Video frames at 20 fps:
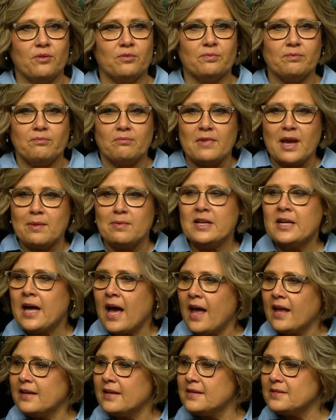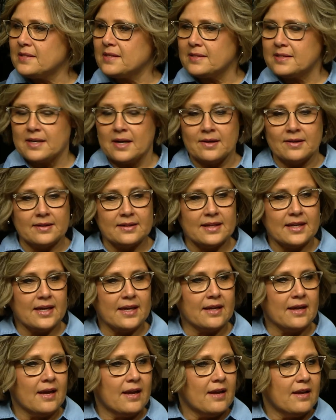maybe not
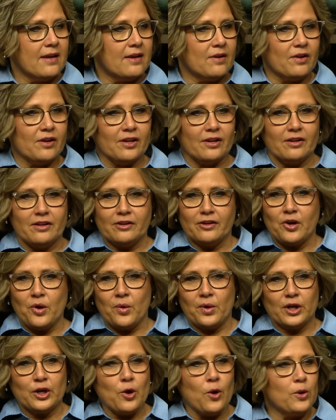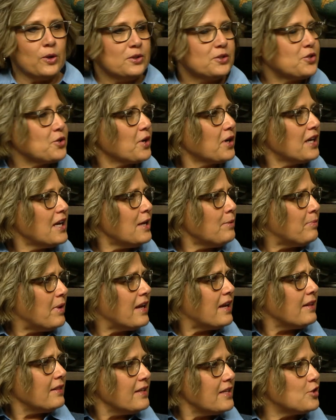necessarily going cold turkey, but
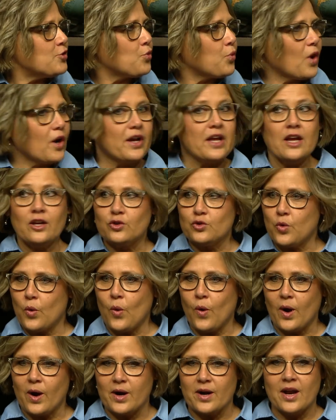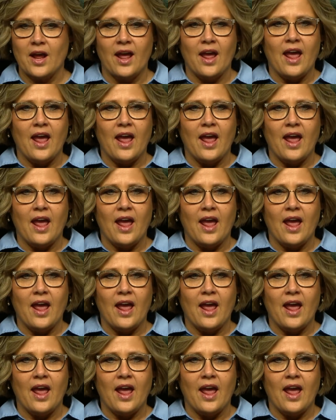at least working toward,